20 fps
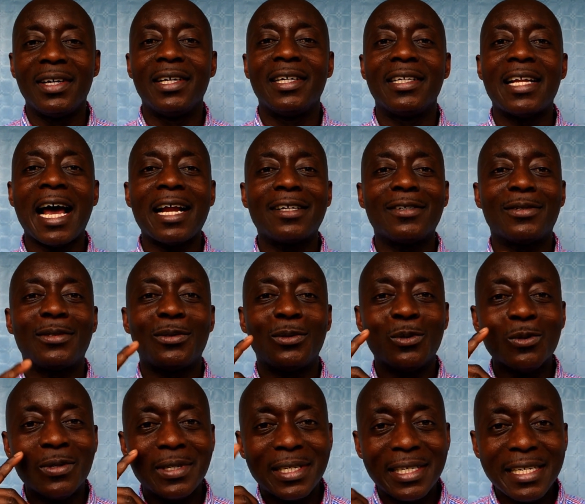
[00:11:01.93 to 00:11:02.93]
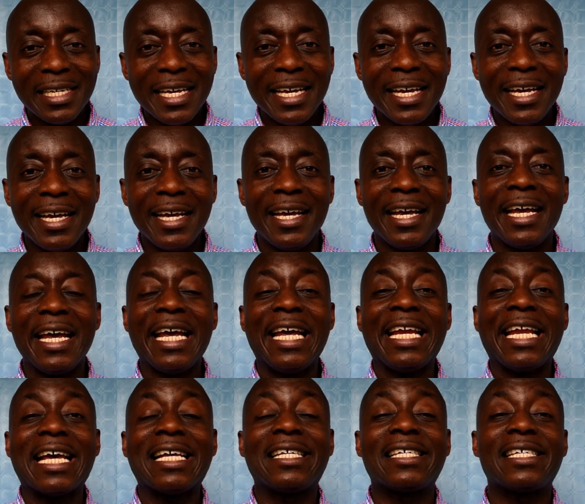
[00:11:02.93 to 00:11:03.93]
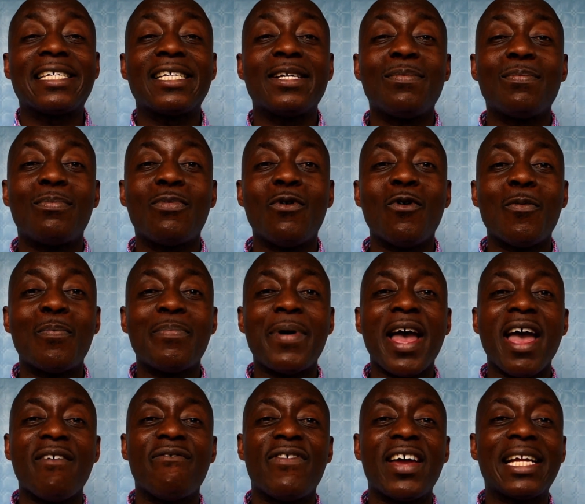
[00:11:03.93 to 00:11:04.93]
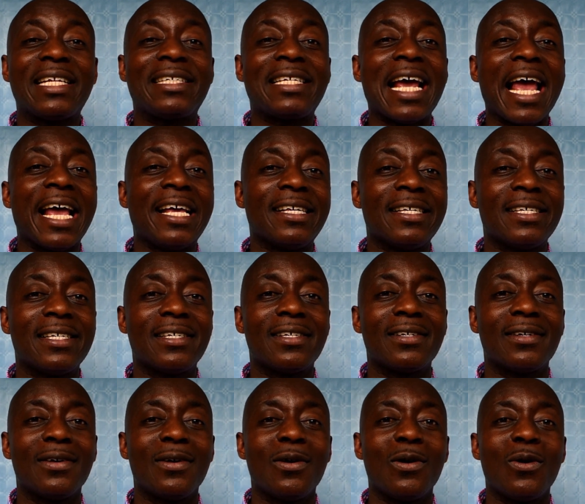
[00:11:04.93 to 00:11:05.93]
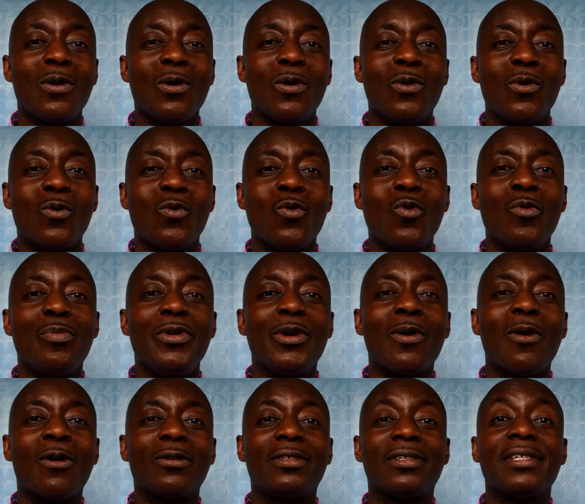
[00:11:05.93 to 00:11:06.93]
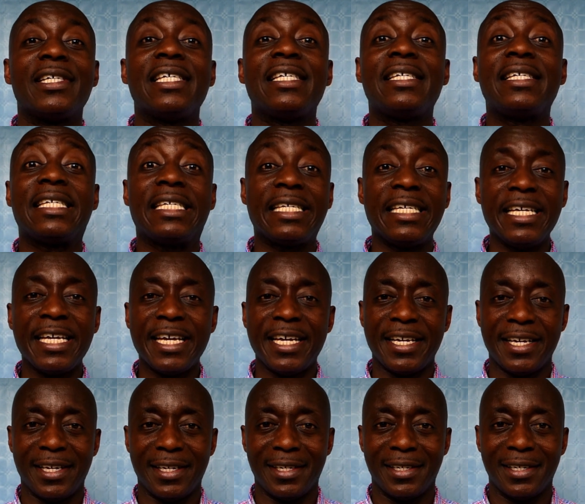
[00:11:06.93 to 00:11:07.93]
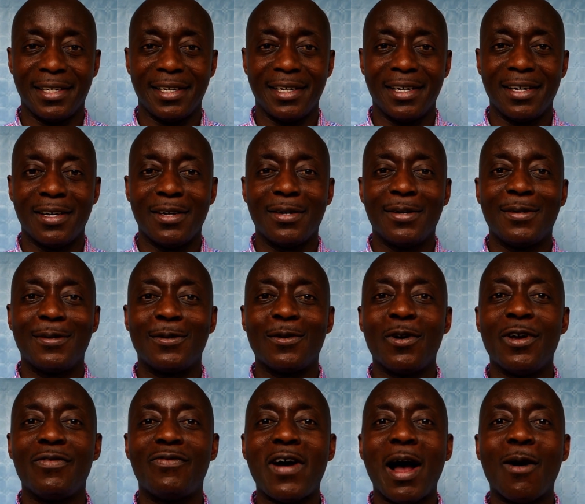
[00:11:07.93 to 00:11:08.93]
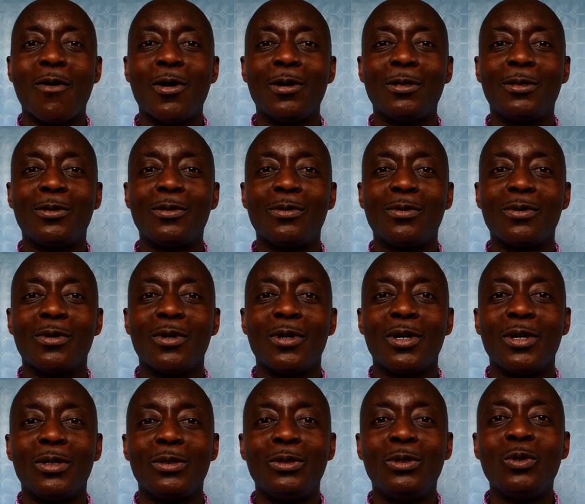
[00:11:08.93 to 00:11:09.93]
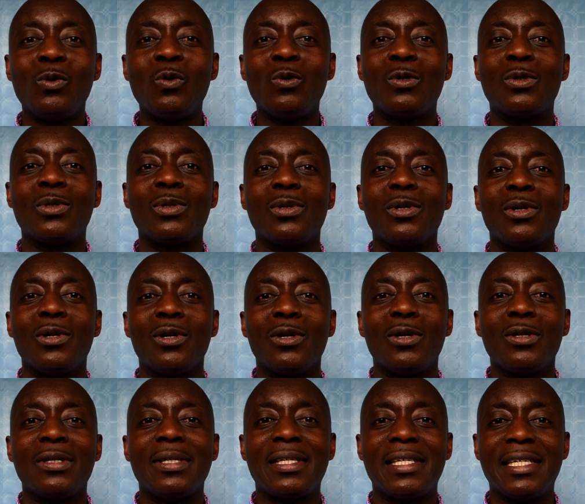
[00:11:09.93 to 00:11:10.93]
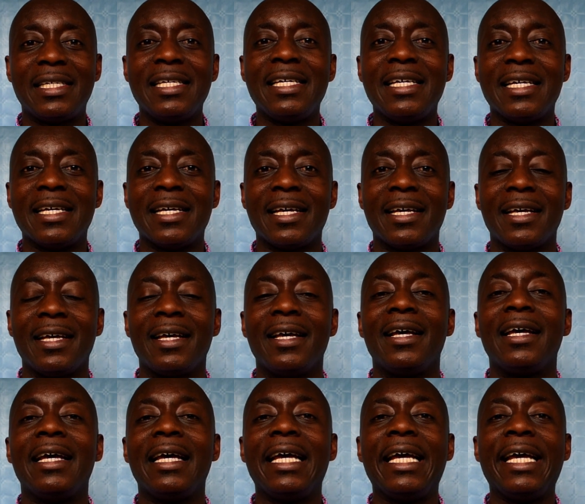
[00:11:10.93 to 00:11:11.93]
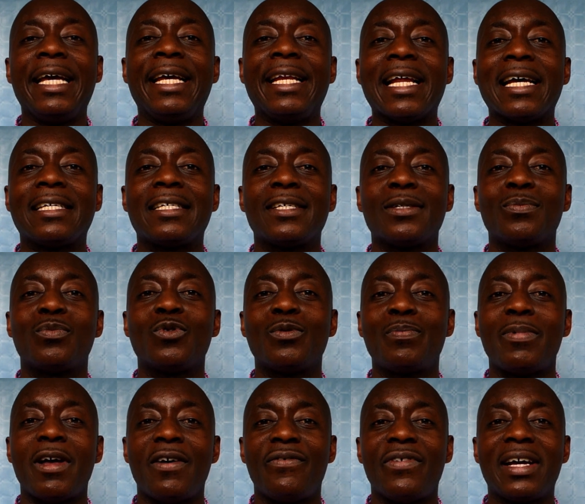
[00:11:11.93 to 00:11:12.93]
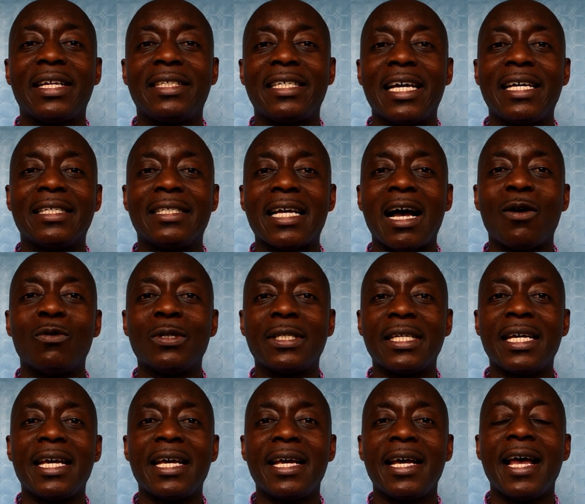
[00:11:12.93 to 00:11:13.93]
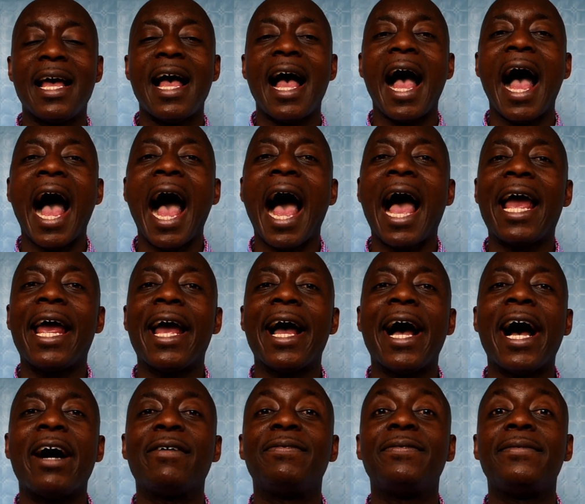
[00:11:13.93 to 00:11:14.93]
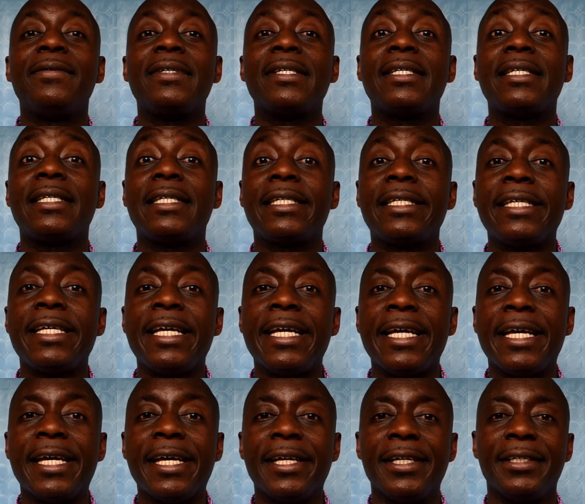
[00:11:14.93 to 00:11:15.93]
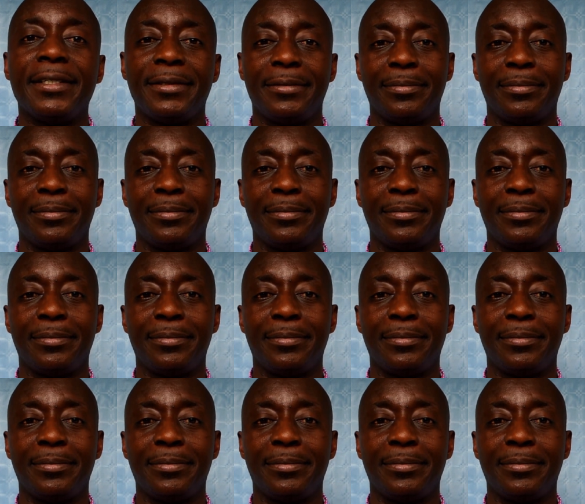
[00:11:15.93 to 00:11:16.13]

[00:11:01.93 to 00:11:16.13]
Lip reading: That is to see in a simple perfect tense will be what? Seen. So if I want to use see in a simple perfect tense, I will say I have seen.